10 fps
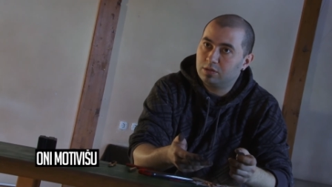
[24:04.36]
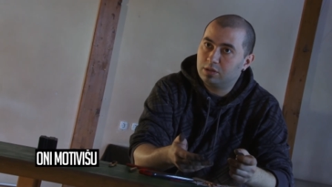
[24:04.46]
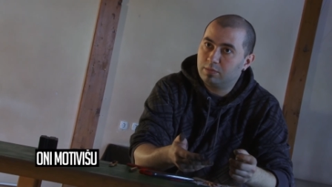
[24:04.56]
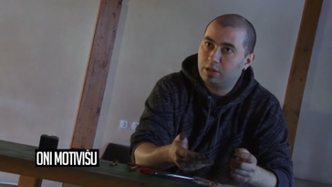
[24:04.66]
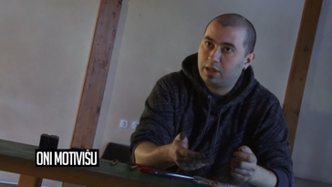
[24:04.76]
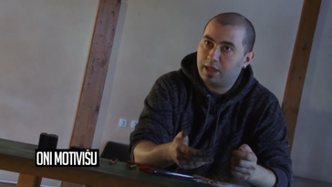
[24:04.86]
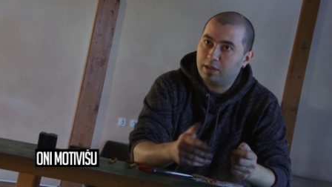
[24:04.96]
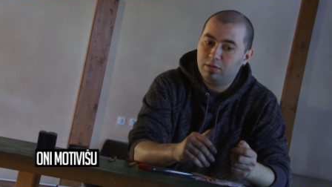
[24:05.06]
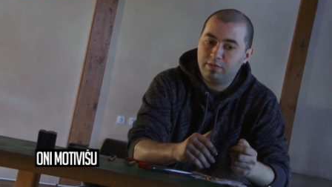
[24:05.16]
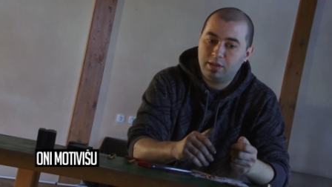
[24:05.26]
su za moje
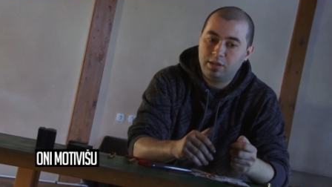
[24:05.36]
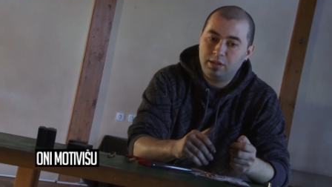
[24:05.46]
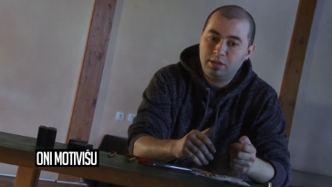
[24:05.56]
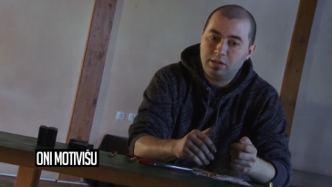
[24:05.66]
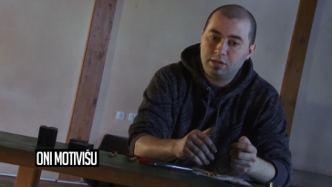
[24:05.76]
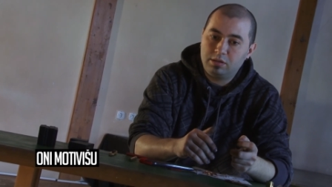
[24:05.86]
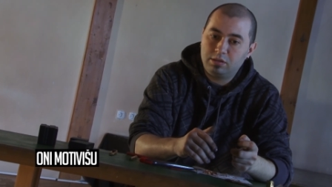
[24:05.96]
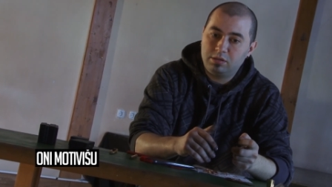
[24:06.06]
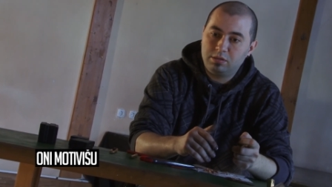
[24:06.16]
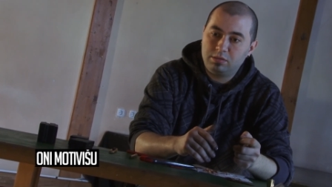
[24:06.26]
radove,
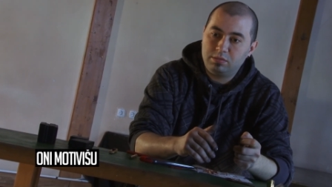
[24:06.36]
e,